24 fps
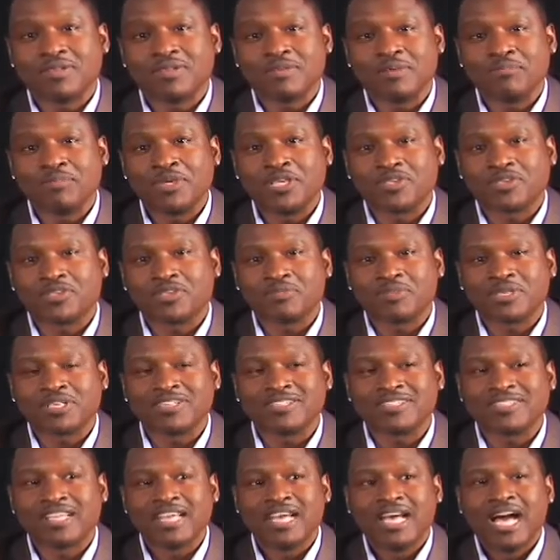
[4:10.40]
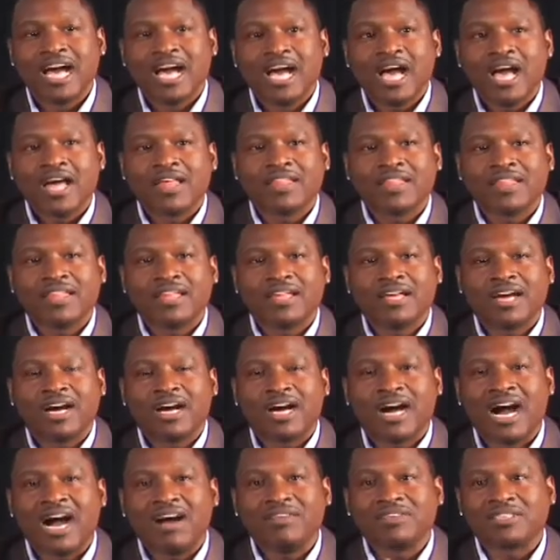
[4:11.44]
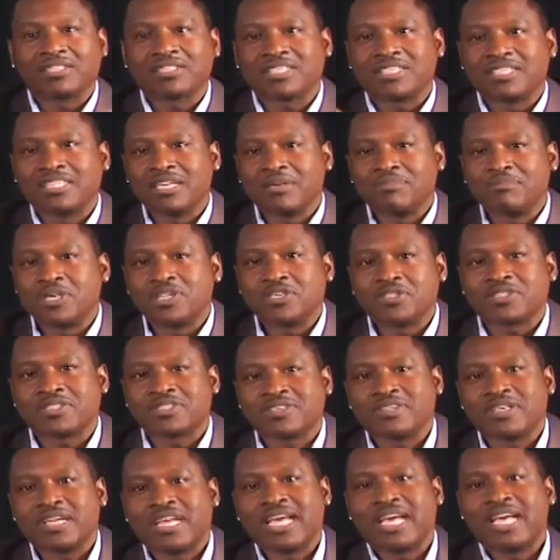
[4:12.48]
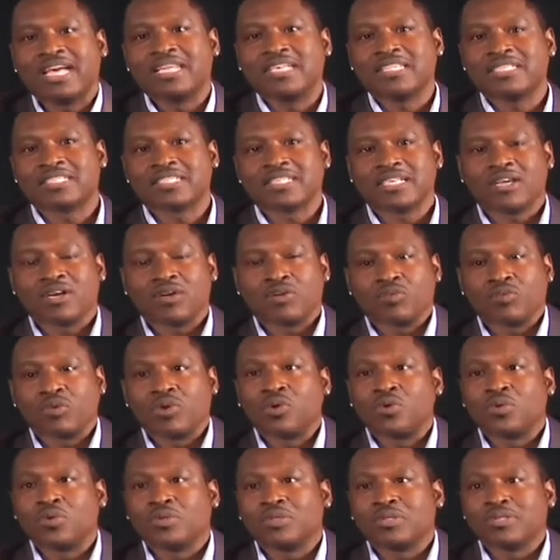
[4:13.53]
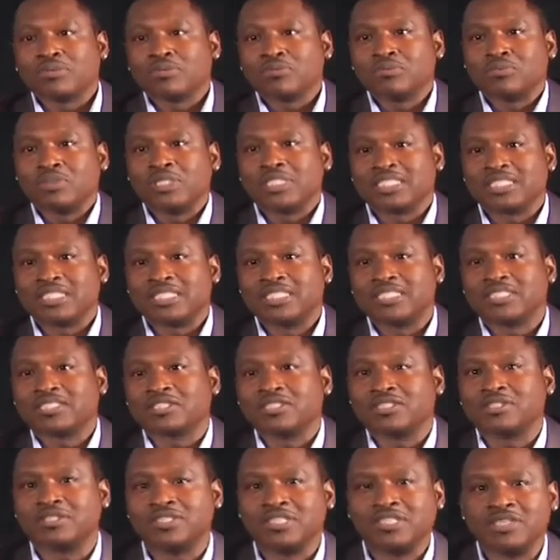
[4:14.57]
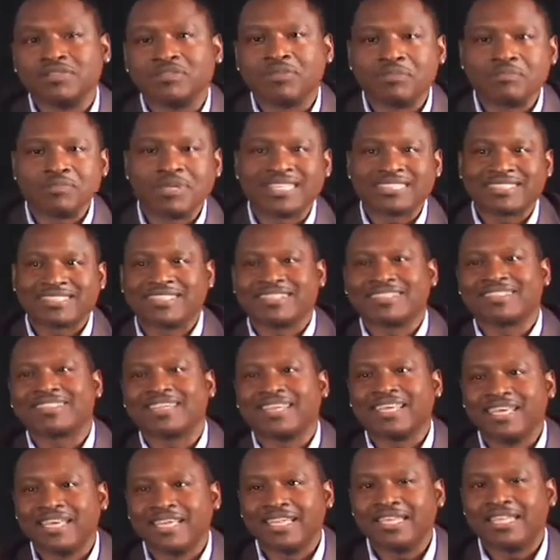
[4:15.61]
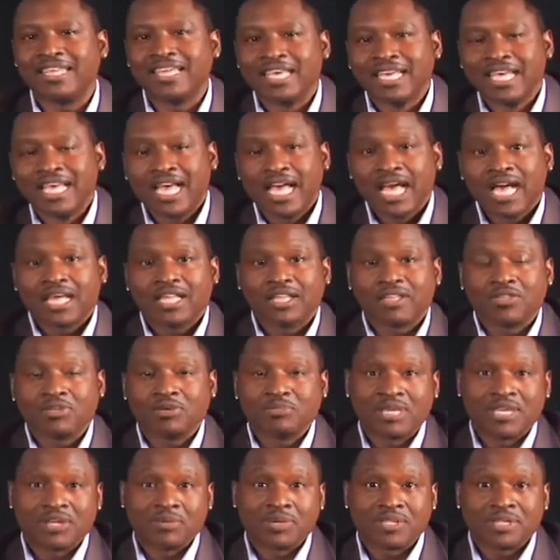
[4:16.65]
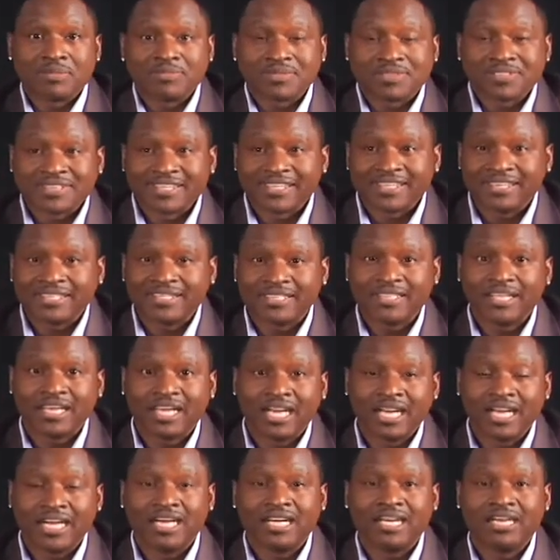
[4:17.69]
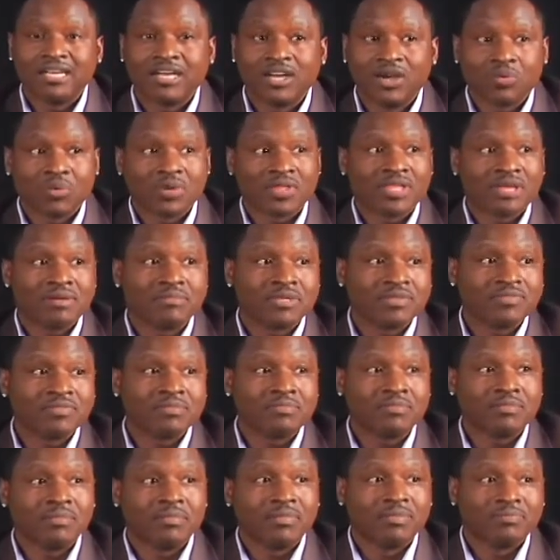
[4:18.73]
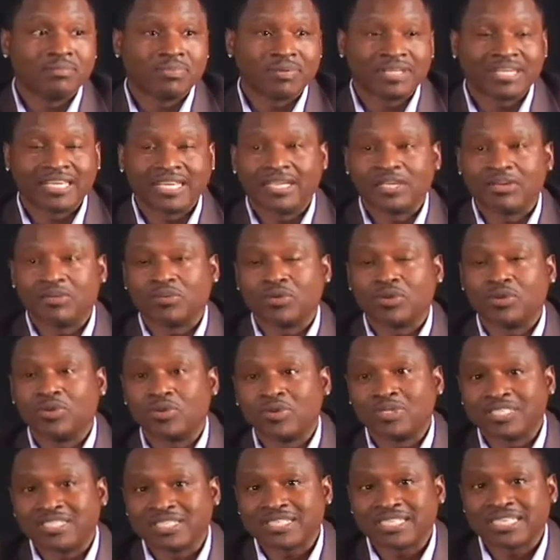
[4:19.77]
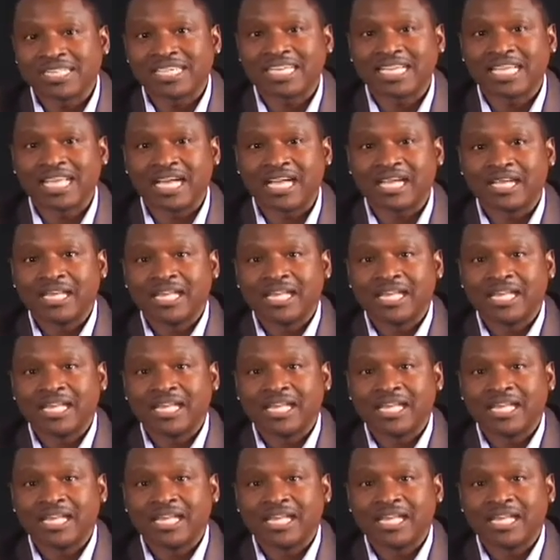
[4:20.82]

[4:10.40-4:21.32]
minister, because obviously, a minister has a role, which is to deliver a message. And no matter what I'm singing or whether I'm even playing a role, it's like